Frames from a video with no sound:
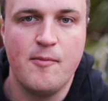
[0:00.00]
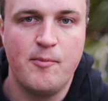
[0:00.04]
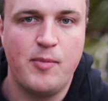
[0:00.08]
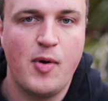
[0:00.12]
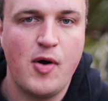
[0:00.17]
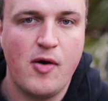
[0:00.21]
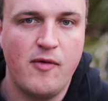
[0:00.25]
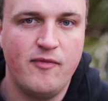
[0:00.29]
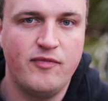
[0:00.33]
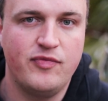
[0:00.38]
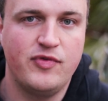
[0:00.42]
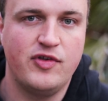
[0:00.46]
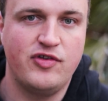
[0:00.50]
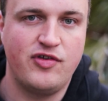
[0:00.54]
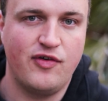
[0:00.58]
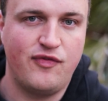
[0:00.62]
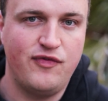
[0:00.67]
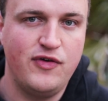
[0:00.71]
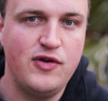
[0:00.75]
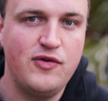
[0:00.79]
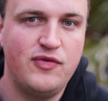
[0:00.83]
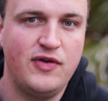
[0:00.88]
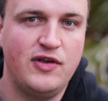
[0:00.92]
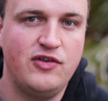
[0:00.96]
But there's a
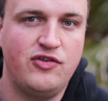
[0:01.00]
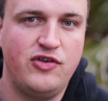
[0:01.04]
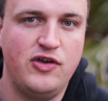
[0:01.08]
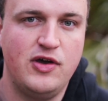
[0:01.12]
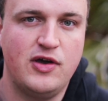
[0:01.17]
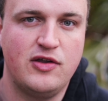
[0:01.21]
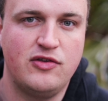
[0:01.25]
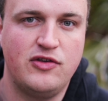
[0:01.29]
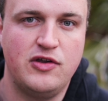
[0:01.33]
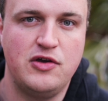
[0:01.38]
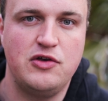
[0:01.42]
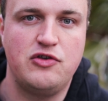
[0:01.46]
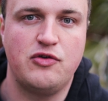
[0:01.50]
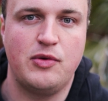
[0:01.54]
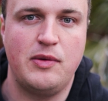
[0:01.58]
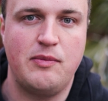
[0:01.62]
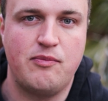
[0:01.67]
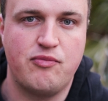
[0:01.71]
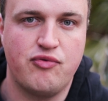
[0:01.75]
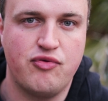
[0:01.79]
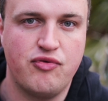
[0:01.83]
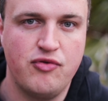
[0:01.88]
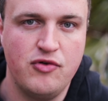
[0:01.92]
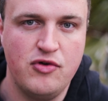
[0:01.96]
few things that you can do to
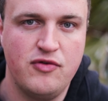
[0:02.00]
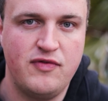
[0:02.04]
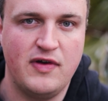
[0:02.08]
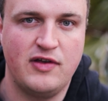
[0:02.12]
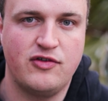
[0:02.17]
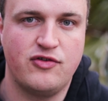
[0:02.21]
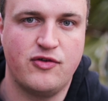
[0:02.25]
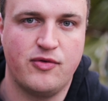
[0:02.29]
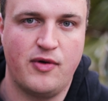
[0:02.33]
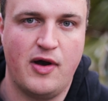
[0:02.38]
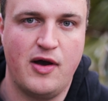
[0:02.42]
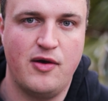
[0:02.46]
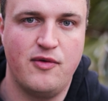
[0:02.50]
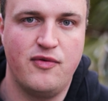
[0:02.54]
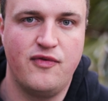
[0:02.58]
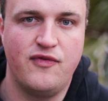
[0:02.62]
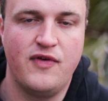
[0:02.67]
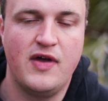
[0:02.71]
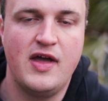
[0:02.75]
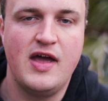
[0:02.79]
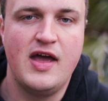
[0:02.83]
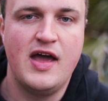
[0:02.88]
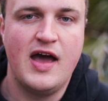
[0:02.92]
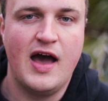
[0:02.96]
improve its
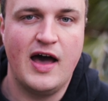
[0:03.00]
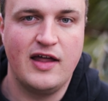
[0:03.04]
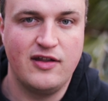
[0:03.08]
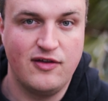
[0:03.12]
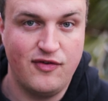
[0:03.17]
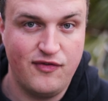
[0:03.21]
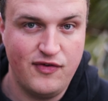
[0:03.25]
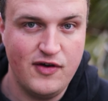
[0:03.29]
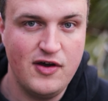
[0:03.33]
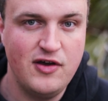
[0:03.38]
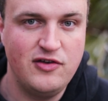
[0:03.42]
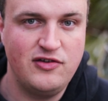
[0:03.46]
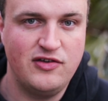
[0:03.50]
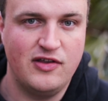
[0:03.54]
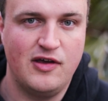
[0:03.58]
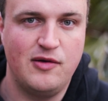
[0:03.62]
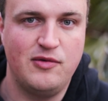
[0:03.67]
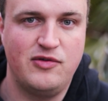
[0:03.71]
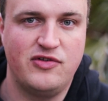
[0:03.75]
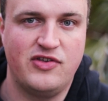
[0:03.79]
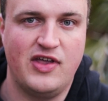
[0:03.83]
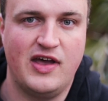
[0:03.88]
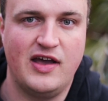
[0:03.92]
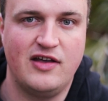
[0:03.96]
growth, and the first of
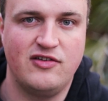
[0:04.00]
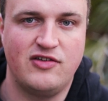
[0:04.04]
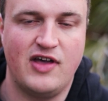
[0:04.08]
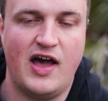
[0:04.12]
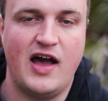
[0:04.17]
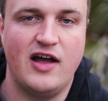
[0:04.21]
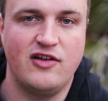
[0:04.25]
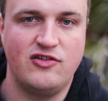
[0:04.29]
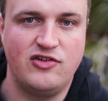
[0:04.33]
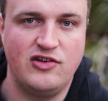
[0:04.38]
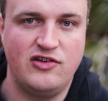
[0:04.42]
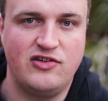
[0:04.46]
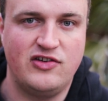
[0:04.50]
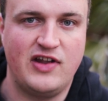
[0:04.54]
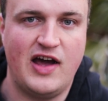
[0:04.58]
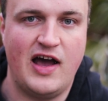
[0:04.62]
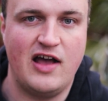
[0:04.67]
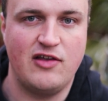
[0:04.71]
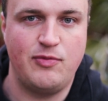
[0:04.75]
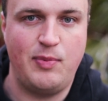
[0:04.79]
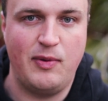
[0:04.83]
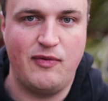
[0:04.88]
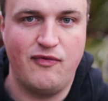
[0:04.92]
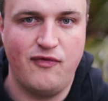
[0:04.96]
those things actually
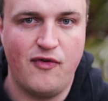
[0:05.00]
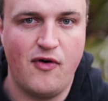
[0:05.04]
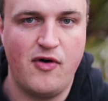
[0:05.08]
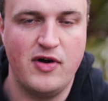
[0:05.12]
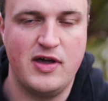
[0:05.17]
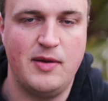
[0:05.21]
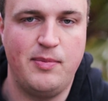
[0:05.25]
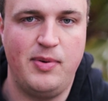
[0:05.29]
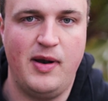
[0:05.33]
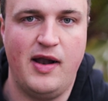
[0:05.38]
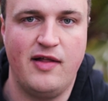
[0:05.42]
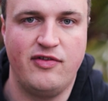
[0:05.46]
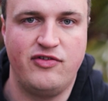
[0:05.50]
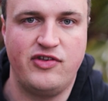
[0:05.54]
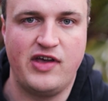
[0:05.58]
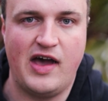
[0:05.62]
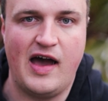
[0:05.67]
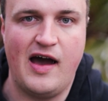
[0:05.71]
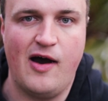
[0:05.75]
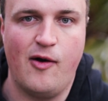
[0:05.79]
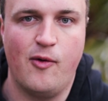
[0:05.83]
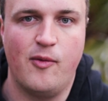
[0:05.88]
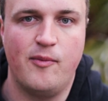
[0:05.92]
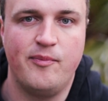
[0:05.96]
starts before you plant it
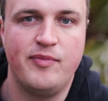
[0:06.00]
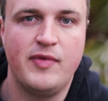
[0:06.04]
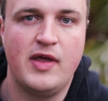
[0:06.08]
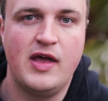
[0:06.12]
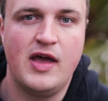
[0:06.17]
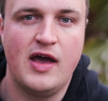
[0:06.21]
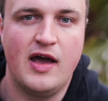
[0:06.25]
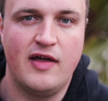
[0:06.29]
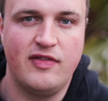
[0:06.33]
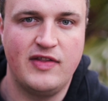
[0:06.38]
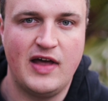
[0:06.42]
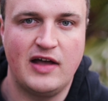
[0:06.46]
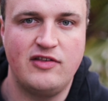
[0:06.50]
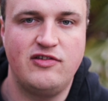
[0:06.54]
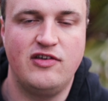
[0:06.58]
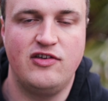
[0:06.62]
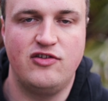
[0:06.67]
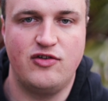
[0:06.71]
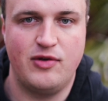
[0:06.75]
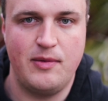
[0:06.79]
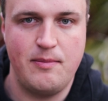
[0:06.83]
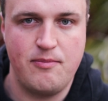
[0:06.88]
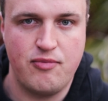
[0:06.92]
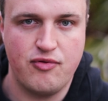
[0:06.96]
out, and that
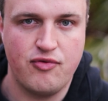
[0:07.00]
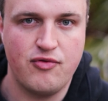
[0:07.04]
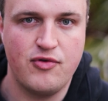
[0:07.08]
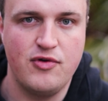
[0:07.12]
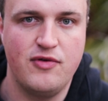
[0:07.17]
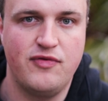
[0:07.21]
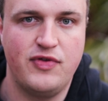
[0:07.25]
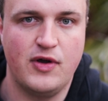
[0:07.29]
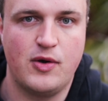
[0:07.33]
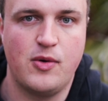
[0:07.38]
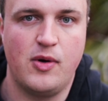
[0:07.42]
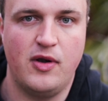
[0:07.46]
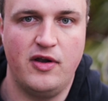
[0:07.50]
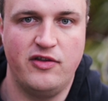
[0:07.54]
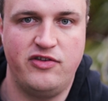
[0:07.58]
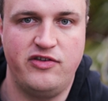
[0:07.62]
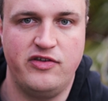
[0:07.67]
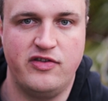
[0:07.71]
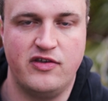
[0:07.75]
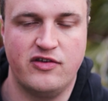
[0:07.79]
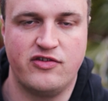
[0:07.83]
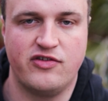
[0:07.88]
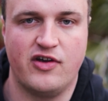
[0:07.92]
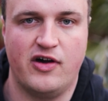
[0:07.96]
is to improve the
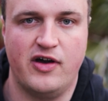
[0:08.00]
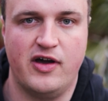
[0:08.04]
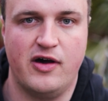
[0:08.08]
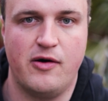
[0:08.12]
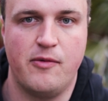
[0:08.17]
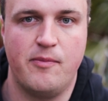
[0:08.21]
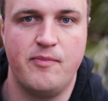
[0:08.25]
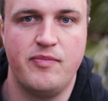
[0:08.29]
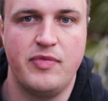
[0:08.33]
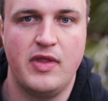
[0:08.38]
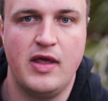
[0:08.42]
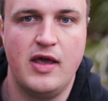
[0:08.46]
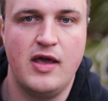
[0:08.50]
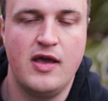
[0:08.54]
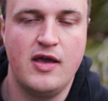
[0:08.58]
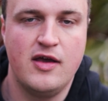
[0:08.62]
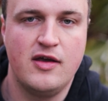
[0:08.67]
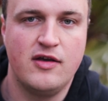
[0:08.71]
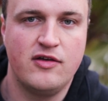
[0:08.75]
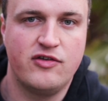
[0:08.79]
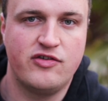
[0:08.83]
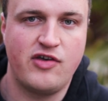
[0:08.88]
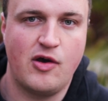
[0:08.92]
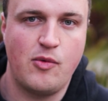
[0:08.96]
quality of the soil.
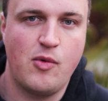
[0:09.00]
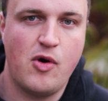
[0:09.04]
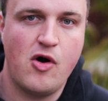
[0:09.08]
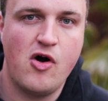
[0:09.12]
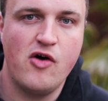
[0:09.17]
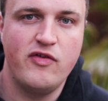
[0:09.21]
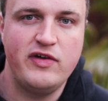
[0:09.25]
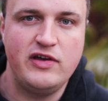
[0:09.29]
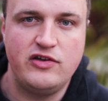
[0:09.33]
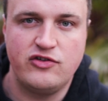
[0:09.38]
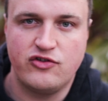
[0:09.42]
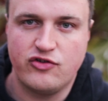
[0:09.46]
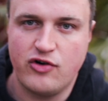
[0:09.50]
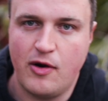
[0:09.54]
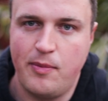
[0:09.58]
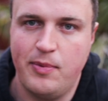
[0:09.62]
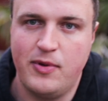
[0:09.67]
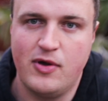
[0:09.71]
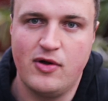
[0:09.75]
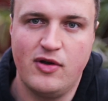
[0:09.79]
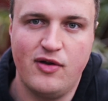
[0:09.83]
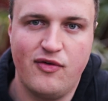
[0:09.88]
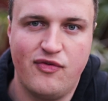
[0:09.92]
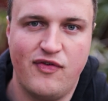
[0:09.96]
So all these
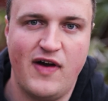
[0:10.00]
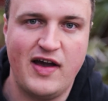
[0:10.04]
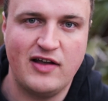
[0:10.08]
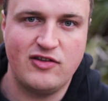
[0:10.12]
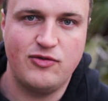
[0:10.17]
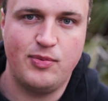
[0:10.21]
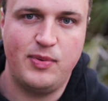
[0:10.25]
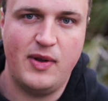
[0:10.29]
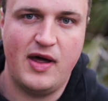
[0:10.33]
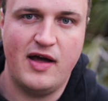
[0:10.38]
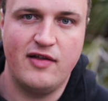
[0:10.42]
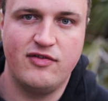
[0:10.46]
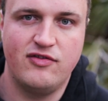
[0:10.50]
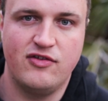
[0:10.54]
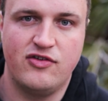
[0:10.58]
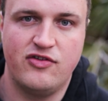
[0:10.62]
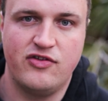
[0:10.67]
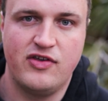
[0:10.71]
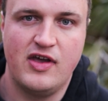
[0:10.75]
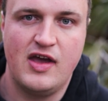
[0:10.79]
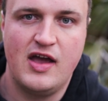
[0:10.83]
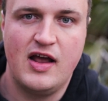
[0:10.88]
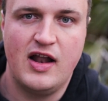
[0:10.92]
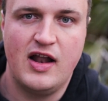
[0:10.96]
tropical effect plants,